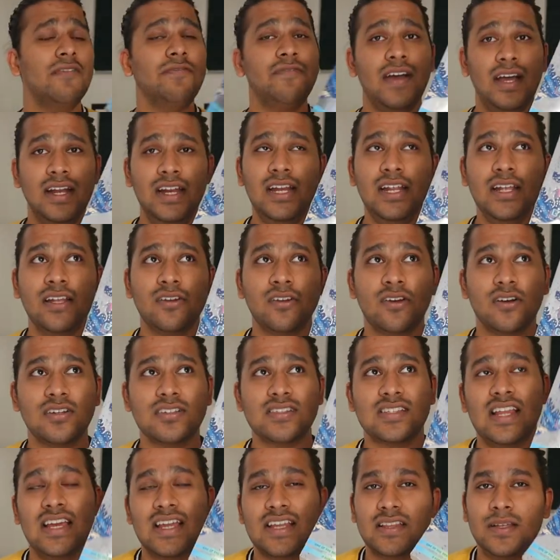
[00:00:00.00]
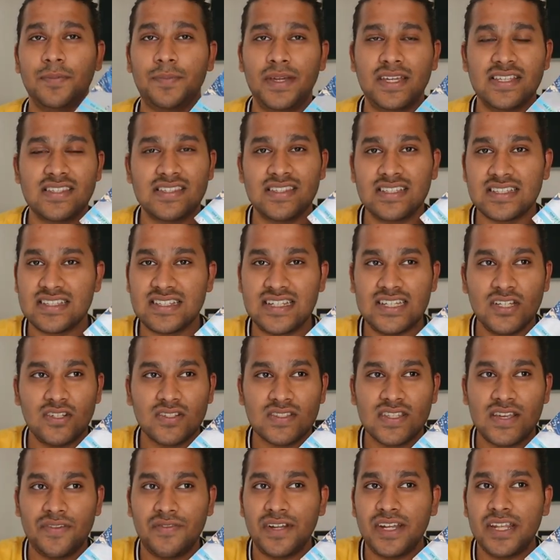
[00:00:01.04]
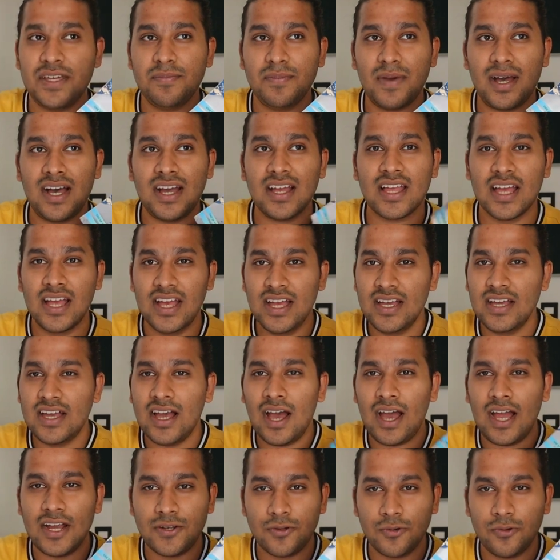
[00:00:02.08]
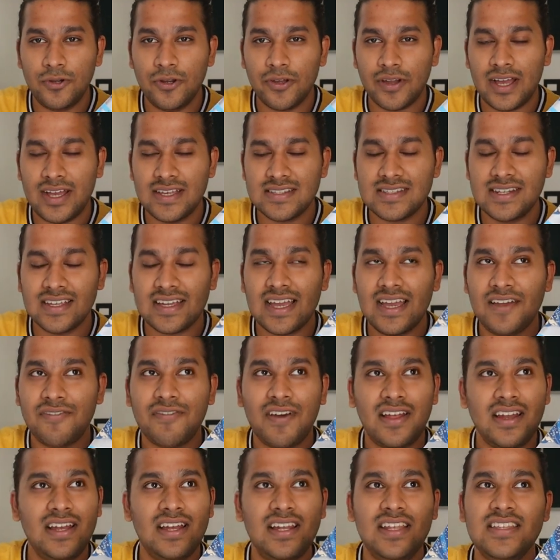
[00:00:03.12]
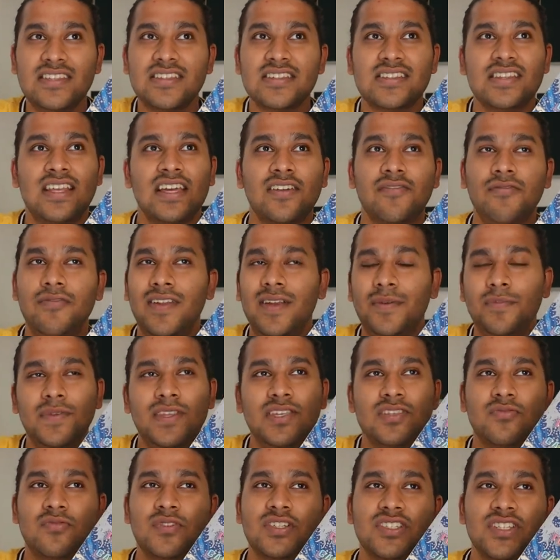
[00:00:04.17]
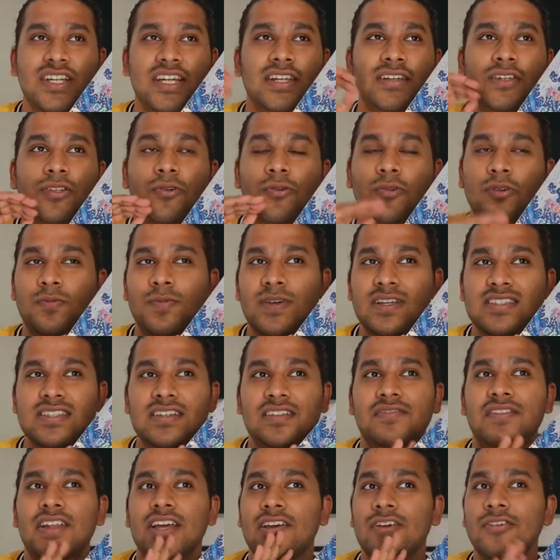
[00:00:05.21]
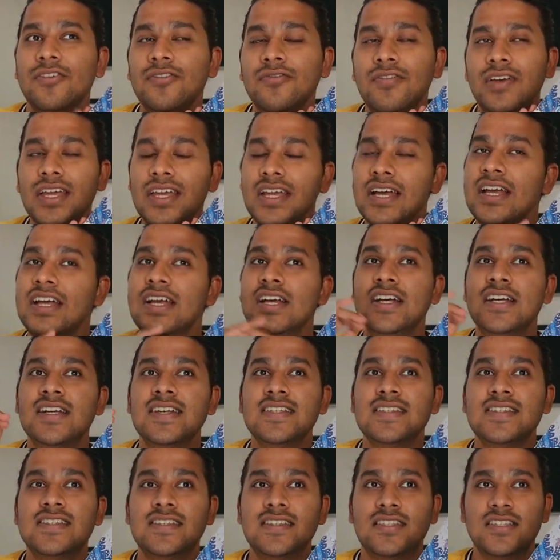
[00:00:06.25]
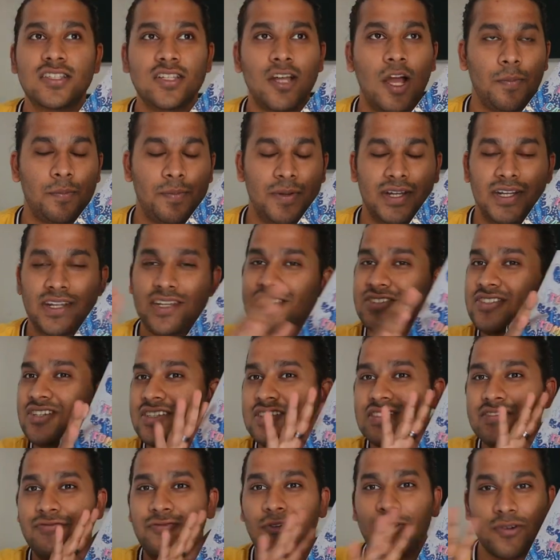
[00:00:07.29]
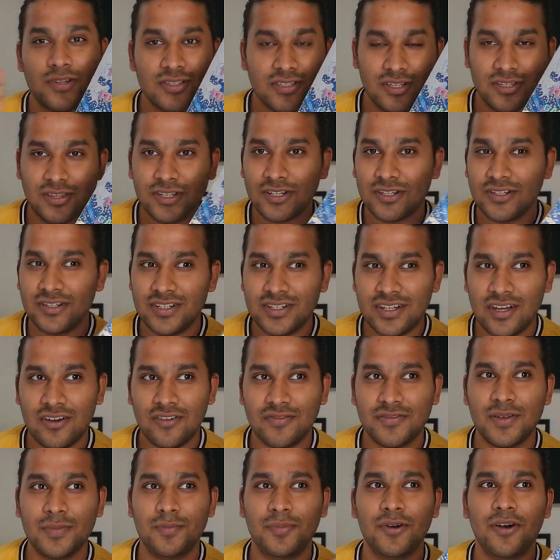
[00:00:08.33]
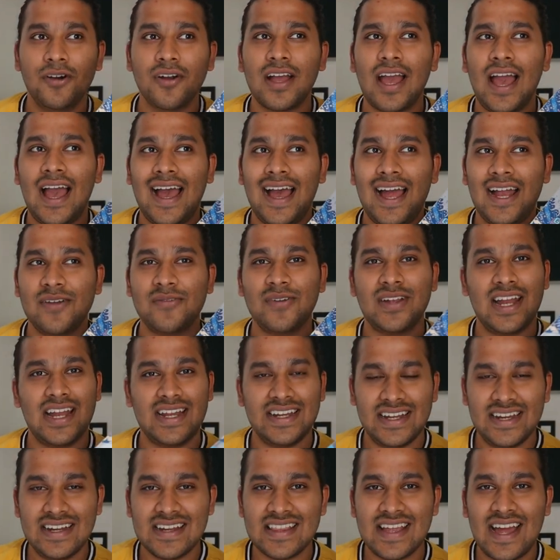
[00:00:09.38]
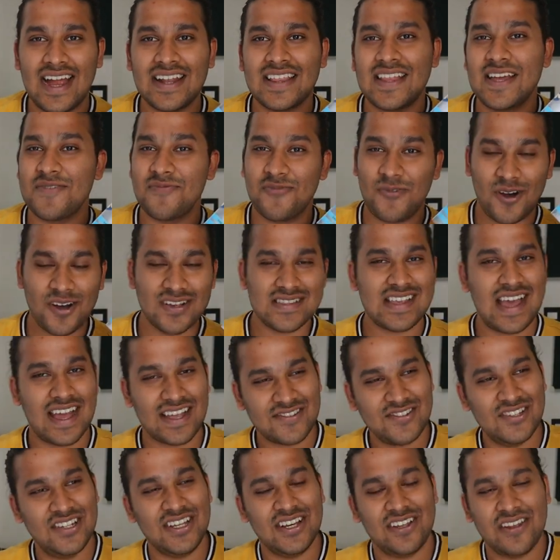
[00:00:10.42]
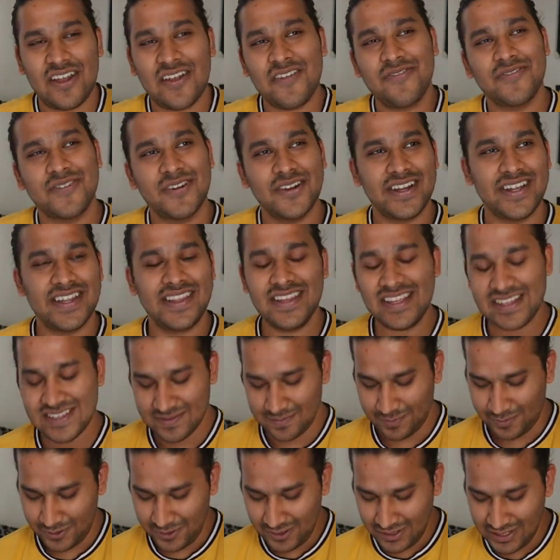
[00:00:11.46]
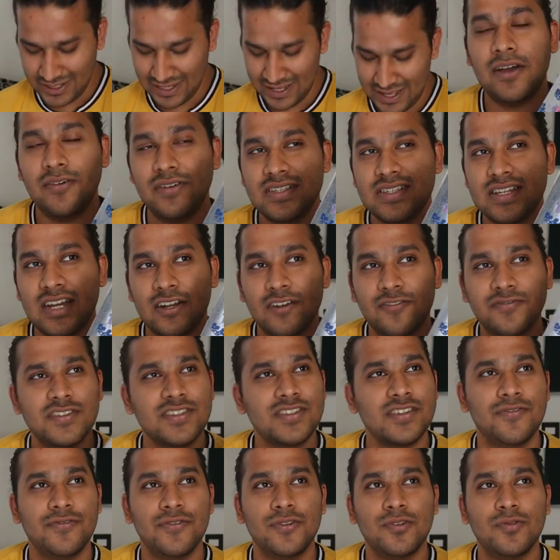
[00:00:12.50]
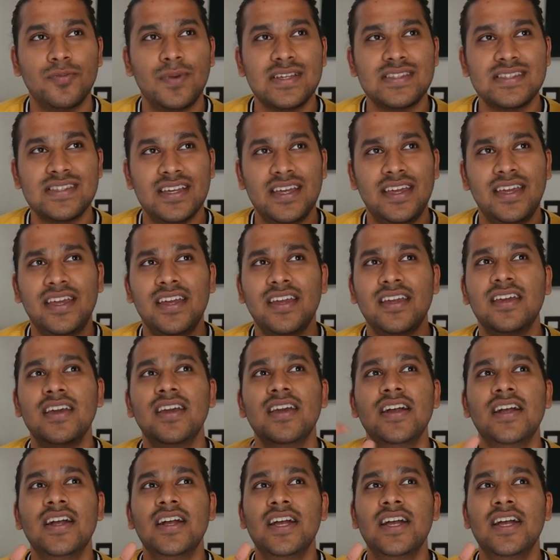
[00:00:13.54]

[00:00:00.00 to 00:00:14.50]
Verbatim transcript: I finally crossed like the page 60 or 70 mark, I told you guys, like, I finally just like flipped the switch and told myself, like, Rutvik, stop it, just focus on the good of the book. And when I did that, there was actually a lot of good in this book. I want to start off this review by saying,